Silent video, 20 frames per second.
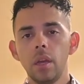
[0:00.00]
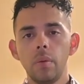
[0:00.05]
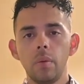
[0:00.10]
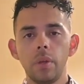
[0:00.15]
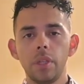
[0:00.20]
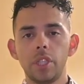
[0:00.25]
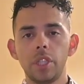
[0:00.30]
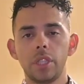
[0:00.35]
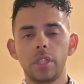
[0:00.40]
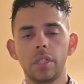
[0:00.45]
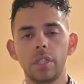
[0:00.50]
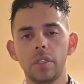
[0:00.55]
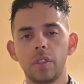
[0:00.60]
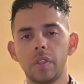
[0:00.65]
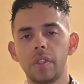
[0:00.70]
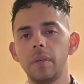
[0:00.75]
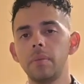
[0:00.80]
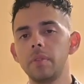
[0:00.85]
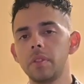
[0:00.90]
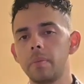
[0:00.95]
which
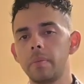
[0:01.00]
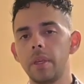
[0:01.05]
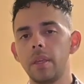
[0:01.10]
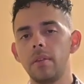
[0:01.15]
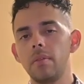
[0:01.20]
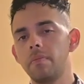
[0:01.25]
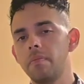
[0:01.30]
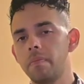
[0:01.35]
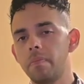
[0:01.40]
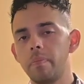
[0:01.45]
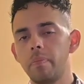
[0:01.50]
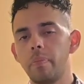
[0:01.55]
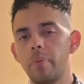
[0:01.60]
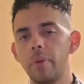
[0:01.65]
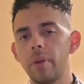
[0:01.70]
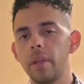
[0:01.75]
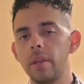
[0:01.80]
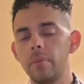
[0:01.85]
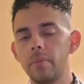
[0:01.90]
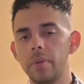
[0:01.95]
seems to be
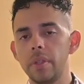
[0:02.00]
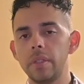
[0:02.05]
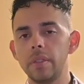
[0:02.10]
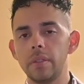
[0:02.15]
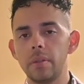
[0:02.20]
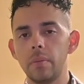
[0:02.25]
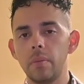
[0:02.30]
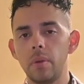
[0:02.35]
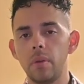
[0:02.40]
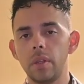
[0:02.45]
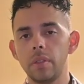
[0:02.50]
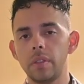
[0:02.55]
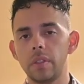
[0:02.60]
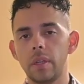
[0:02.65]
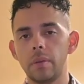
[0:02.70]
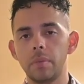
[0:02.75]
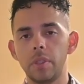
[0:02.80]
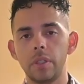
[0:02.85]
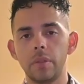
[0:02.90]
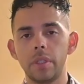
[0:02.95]
pretty reasonable
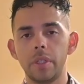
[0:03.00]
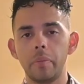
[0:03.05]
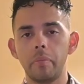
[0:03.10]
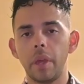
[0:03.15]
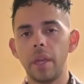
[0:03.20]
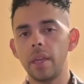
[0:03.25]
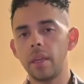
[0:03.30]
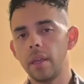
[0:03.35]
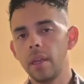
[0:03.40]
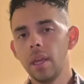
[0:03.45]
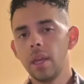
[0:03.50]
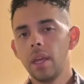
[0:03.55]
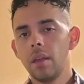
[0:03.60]
assumption to make,